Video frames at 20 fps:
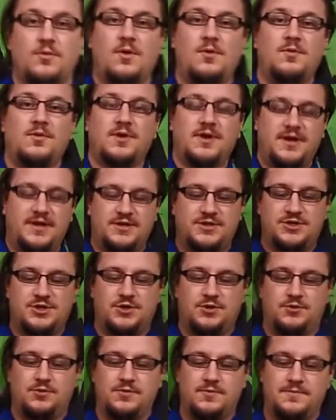what we're going to
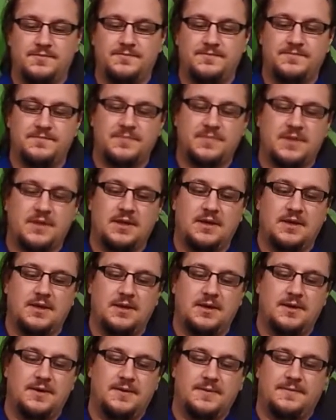do
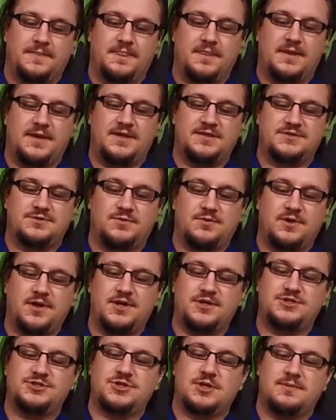is that I'm
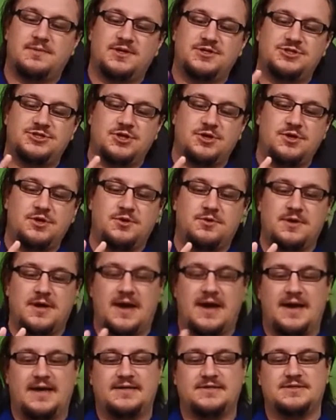going to show you
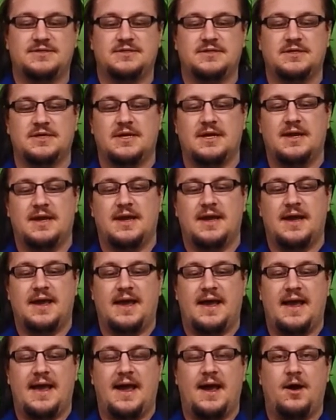guys
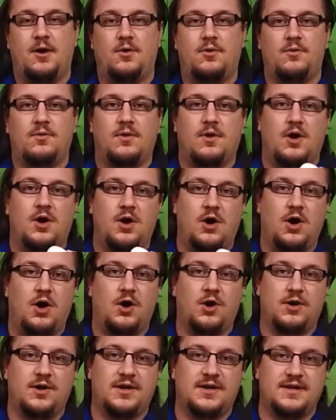how
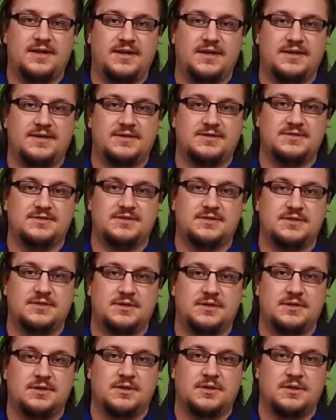hard it is
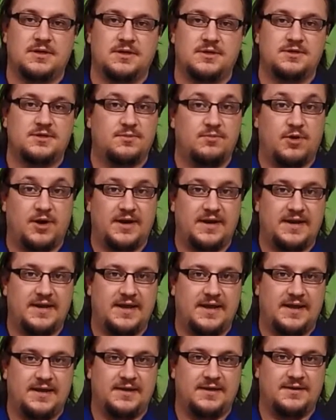to break an
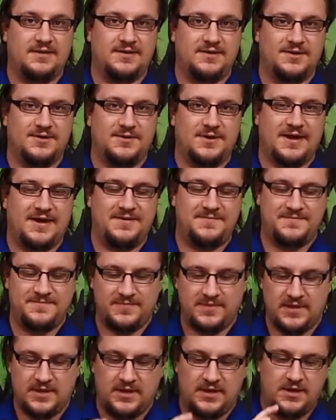egg, okay?
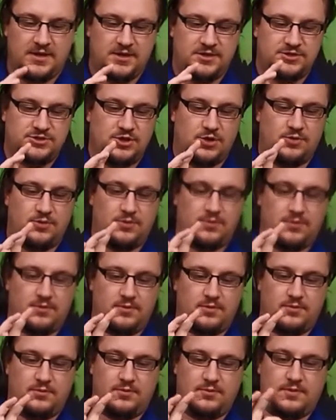So
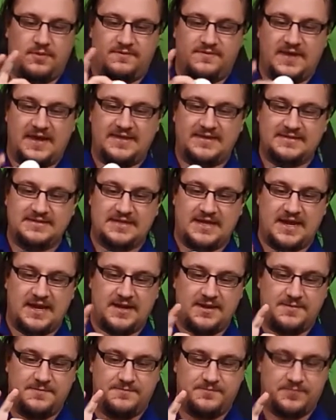I've got this
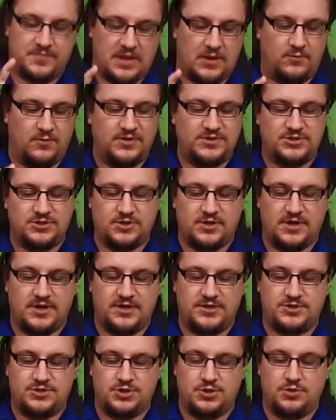egg, and what you're going
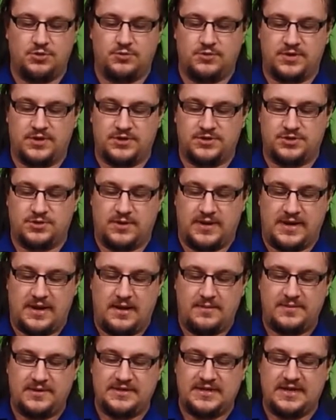to do when you do it, now
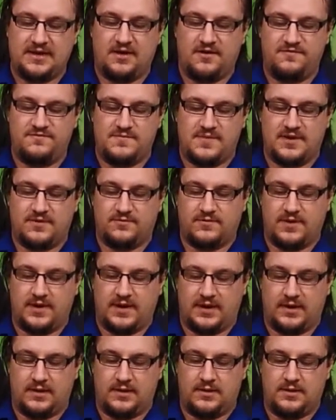I'm going to take off my
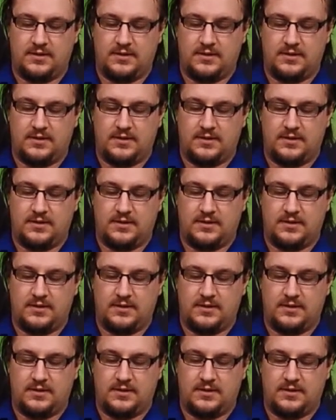ring